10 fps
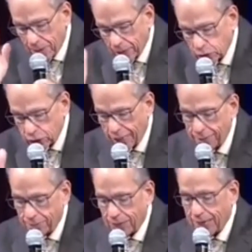until
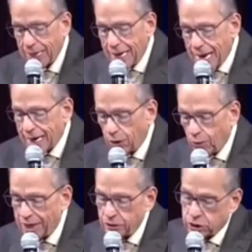I got my habits under
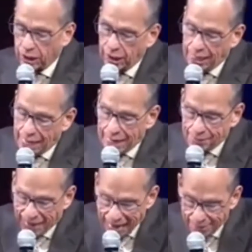control. I
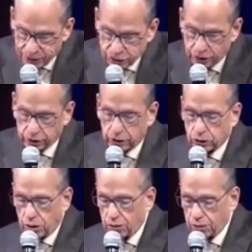got to wait until
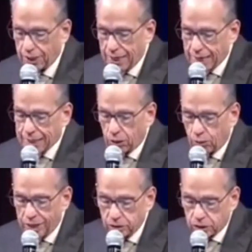this is done
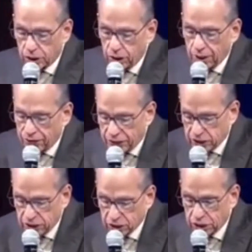and things are
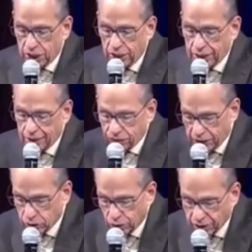convenient. Honey, it's never
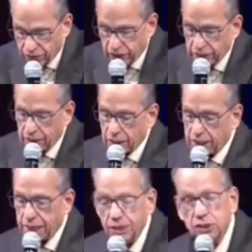going to happen.
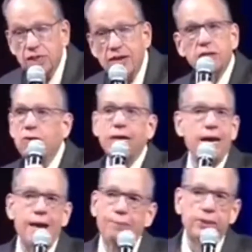It's never going to
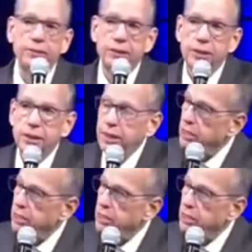happen. You